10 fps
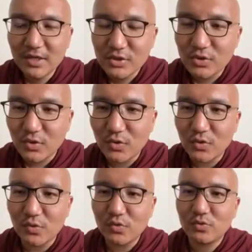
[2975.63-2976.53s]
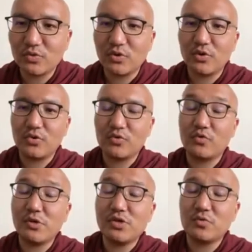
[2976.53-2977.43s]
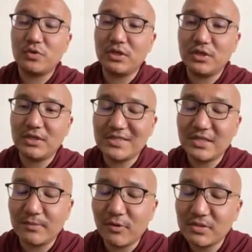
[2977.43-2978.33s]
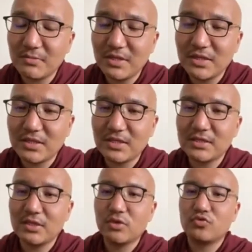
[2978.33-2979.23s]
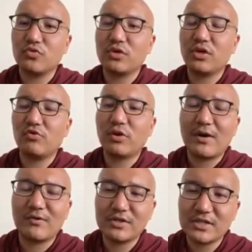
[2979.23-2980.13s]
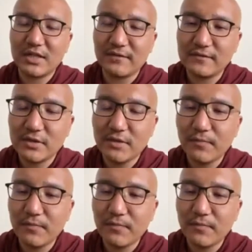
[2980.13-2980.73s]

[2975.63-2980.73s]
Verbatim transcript: So uh, through which we see the possibilities to cure ourselves,